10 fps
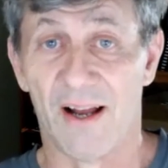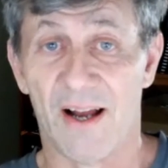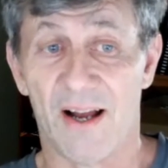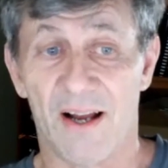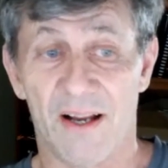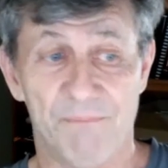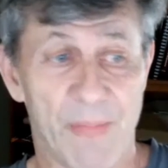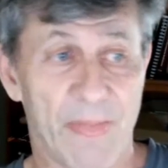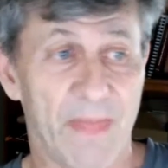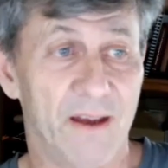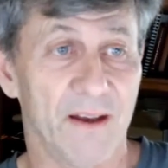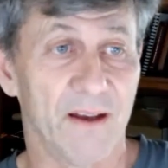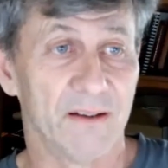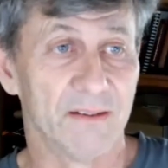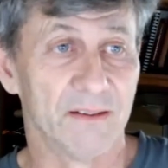um,
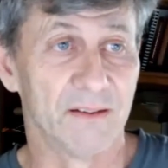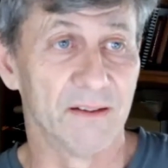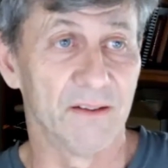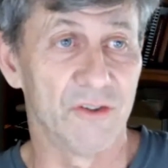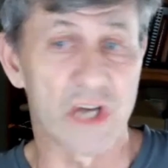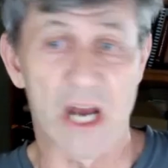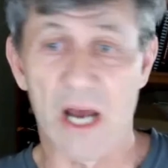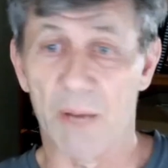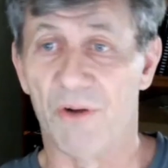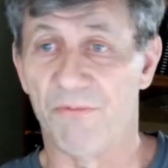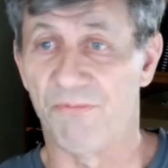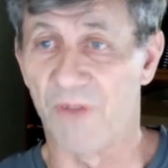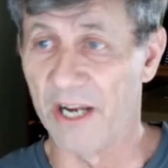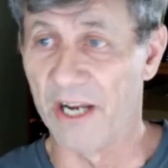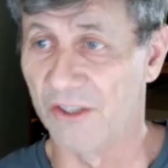uh, job of
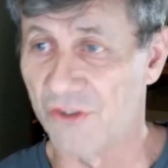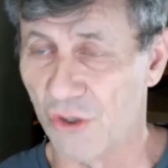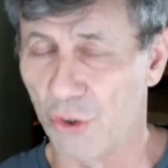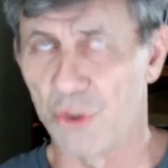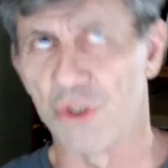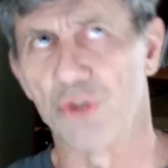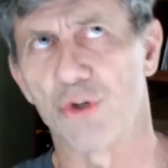finding solutions,